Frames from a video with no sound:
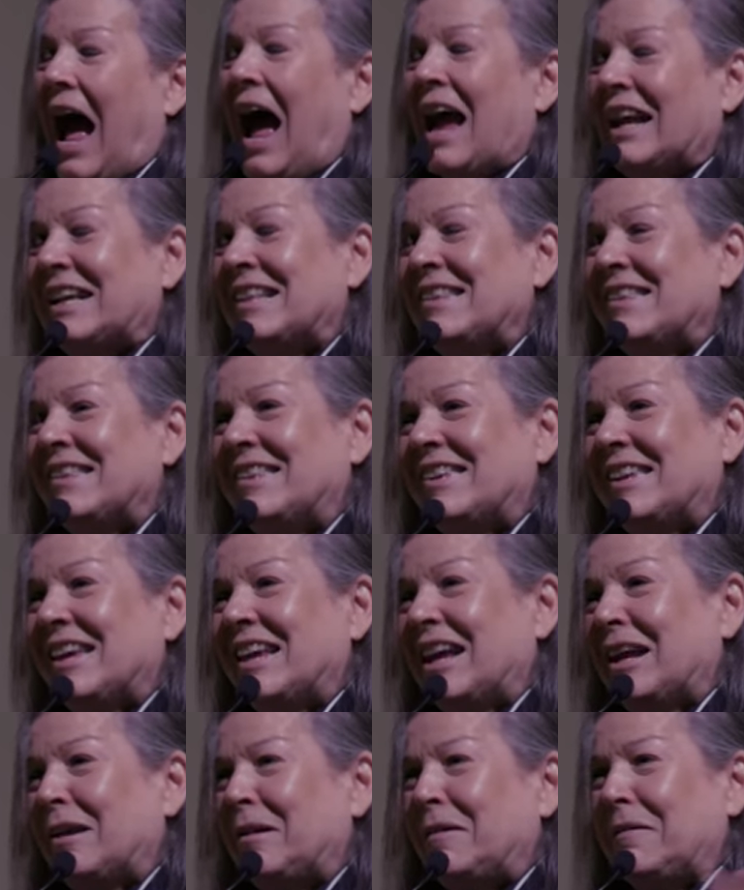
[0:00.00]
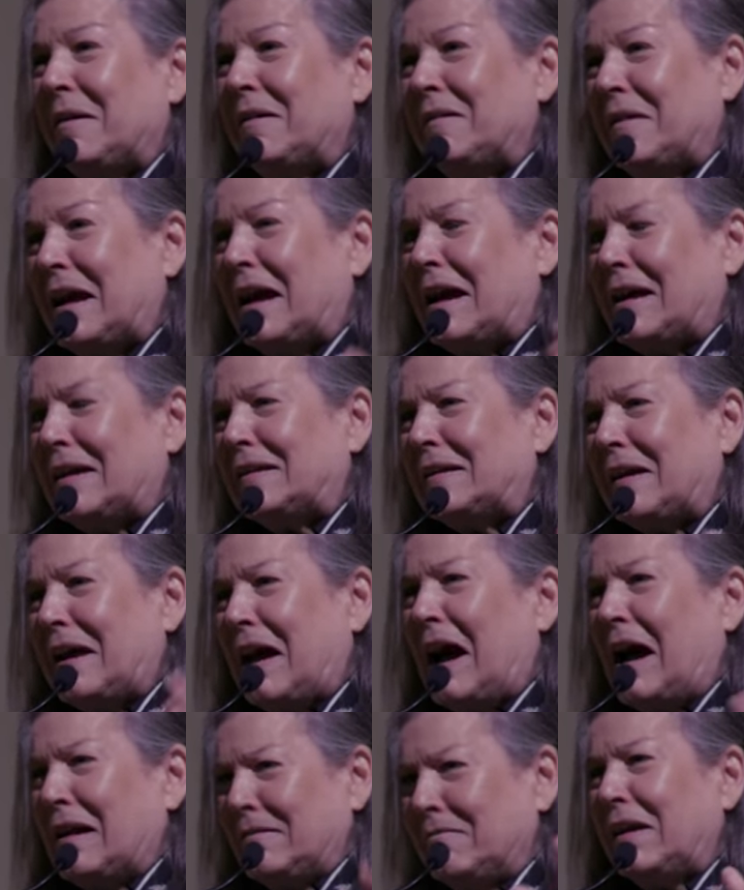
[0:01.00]
I can see,
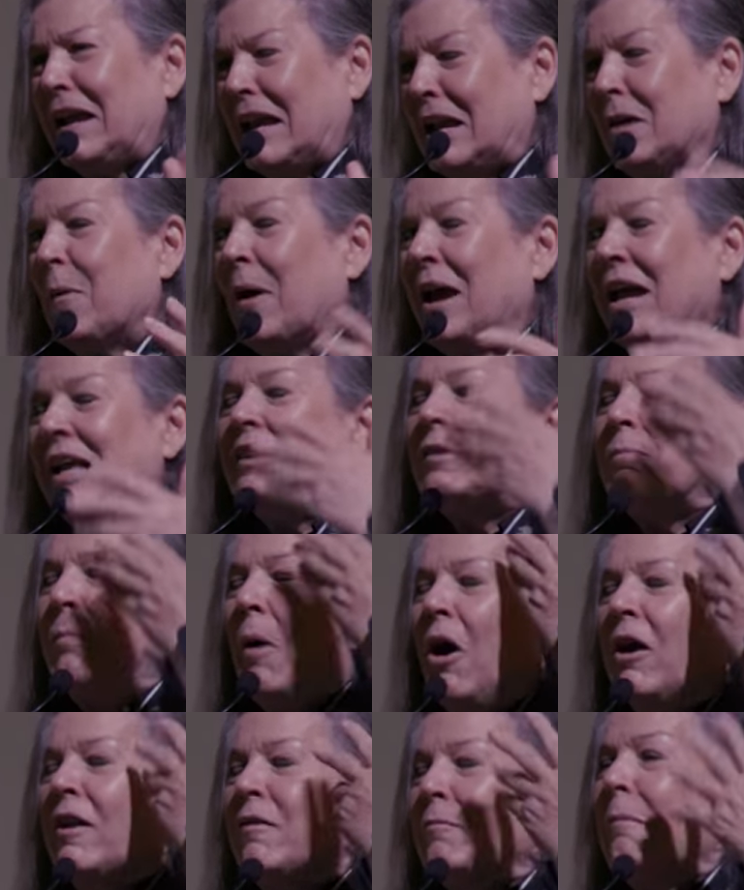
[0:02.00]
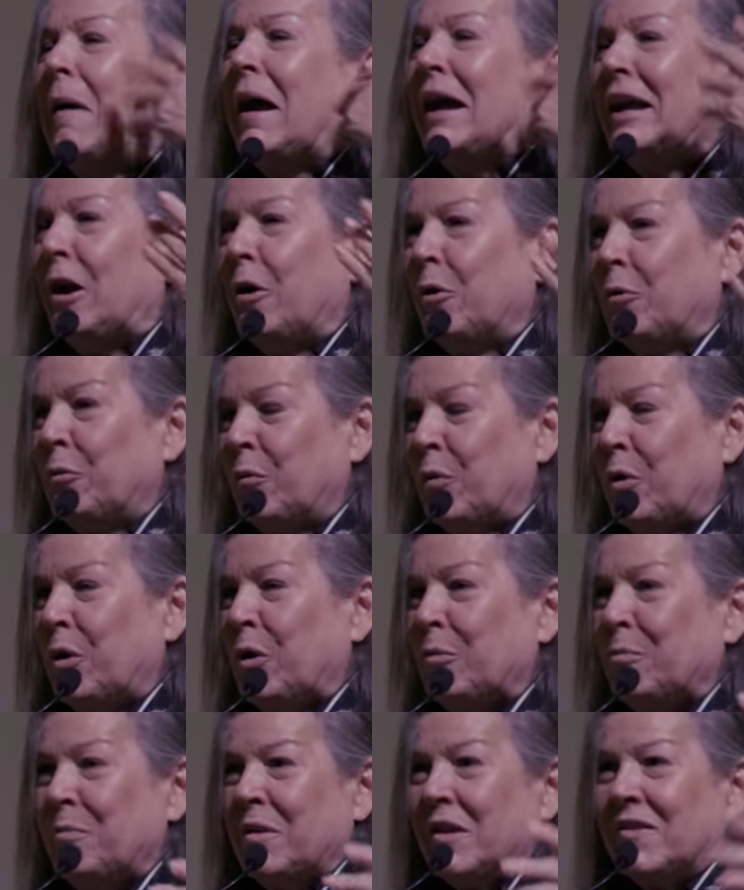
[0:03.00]
uh, anyway, it's part of my own
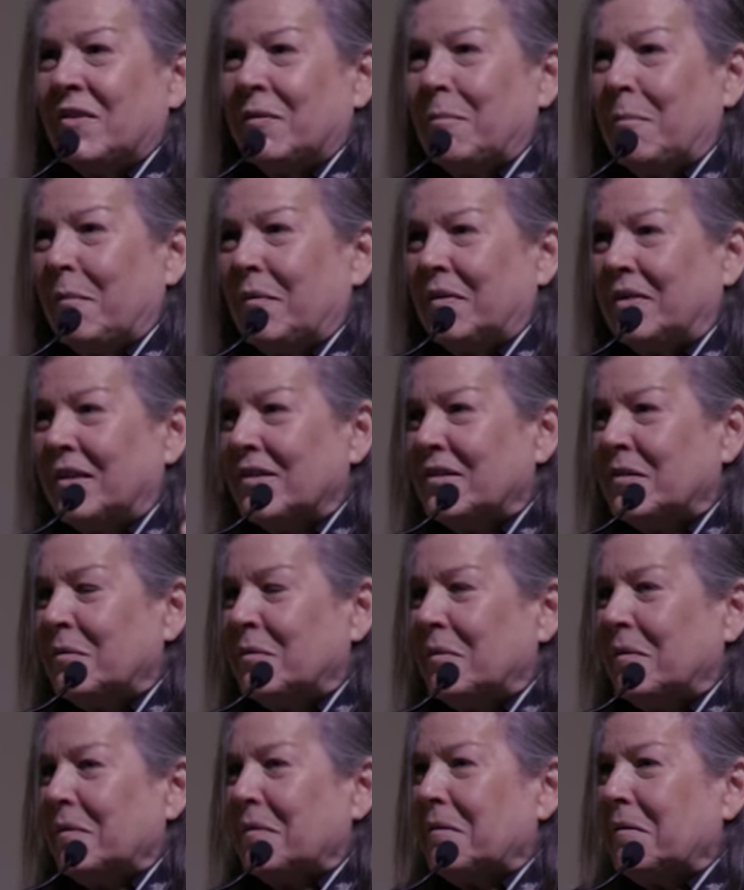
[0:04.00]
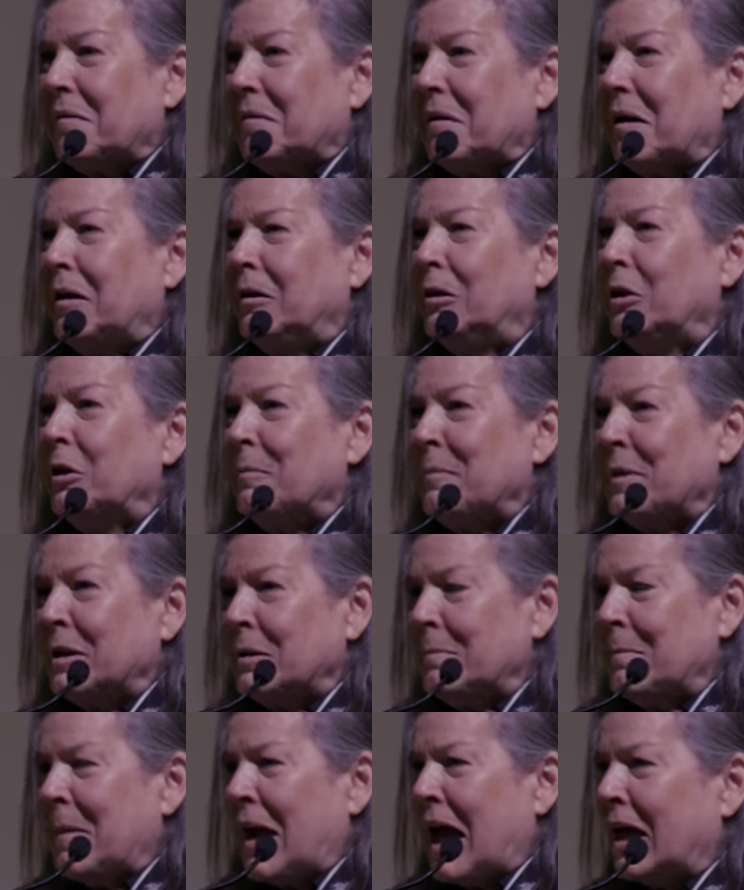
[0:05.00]
room, this, this
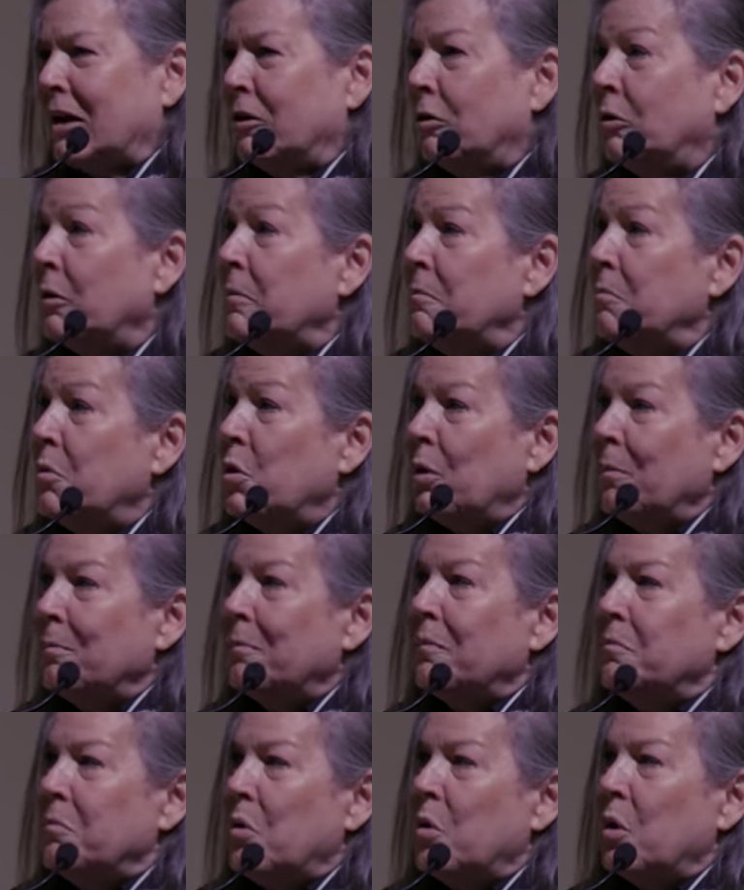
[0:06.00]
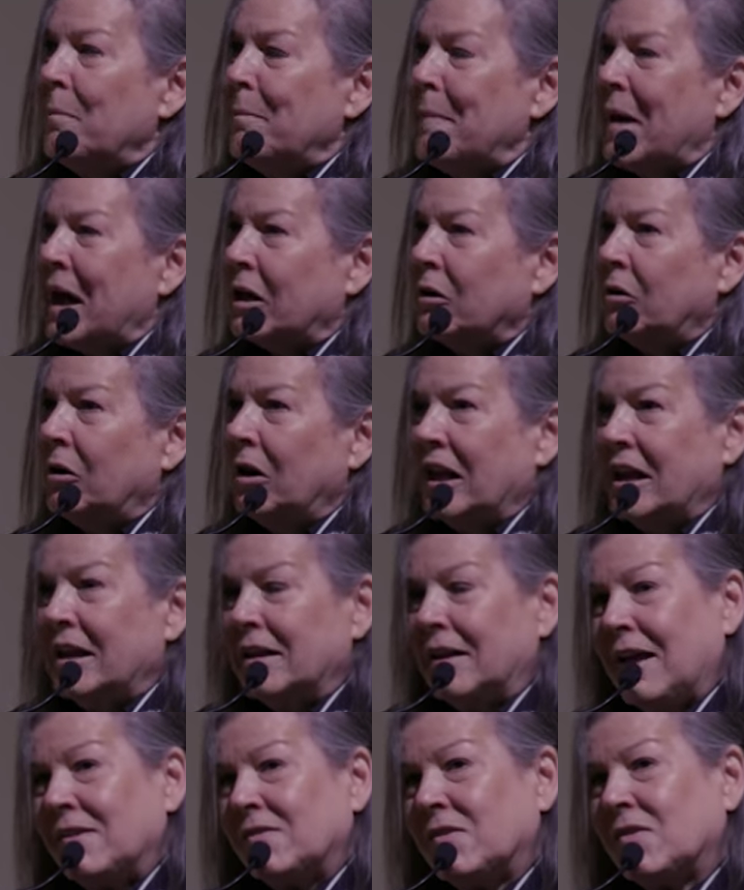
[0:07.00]
aluminum mantle and more, more metal
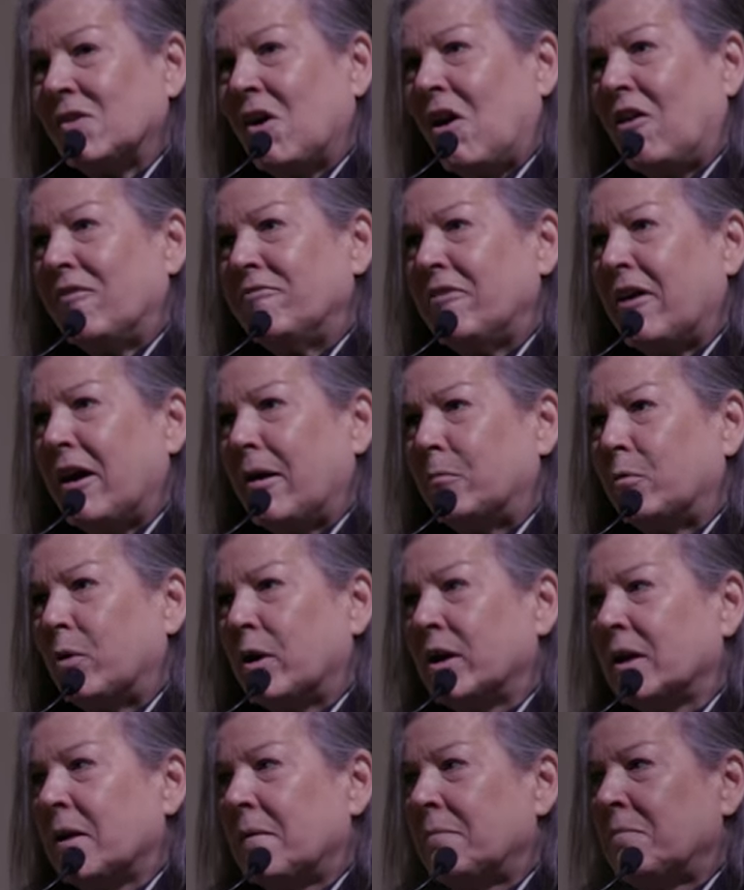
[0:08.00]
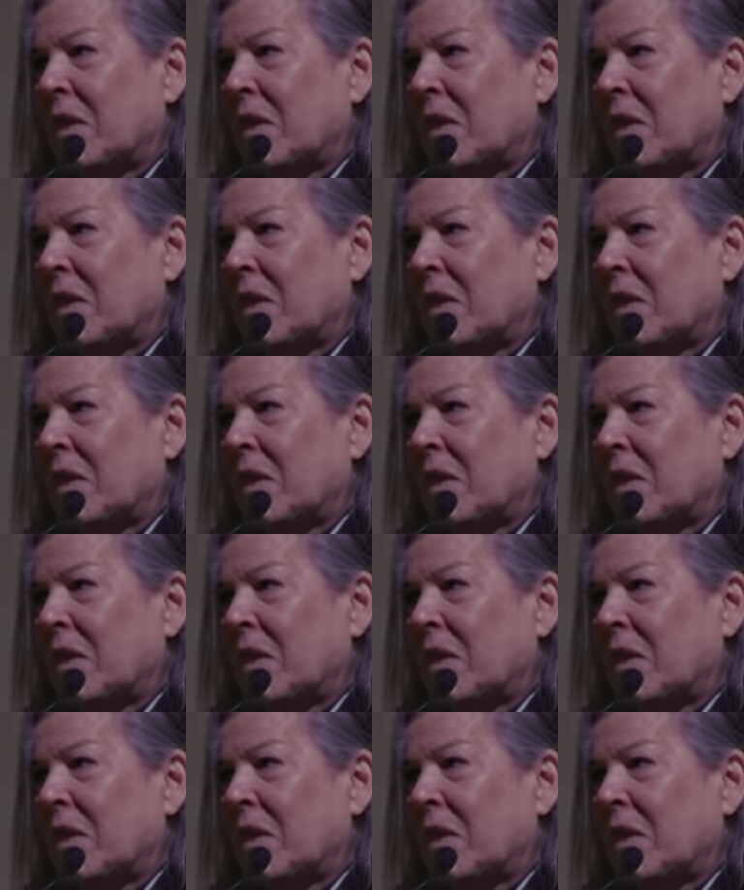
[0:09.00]
and less soft fabric.